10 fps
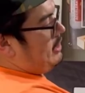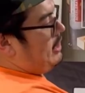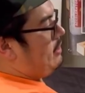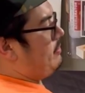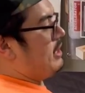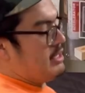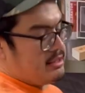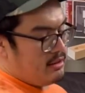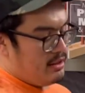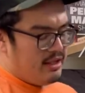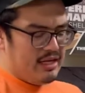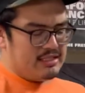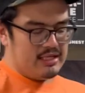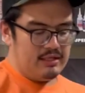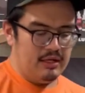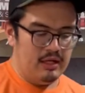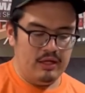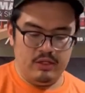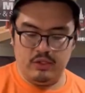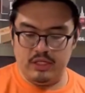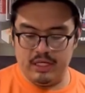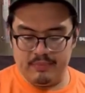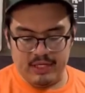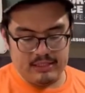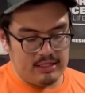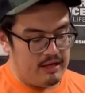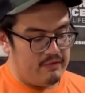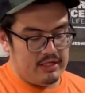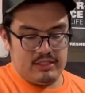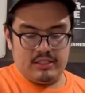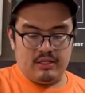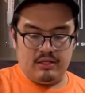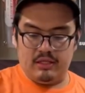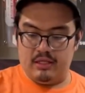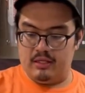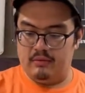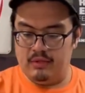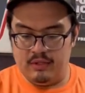and it'll be nice and clean. Like I said, doing it up against live edges aren't the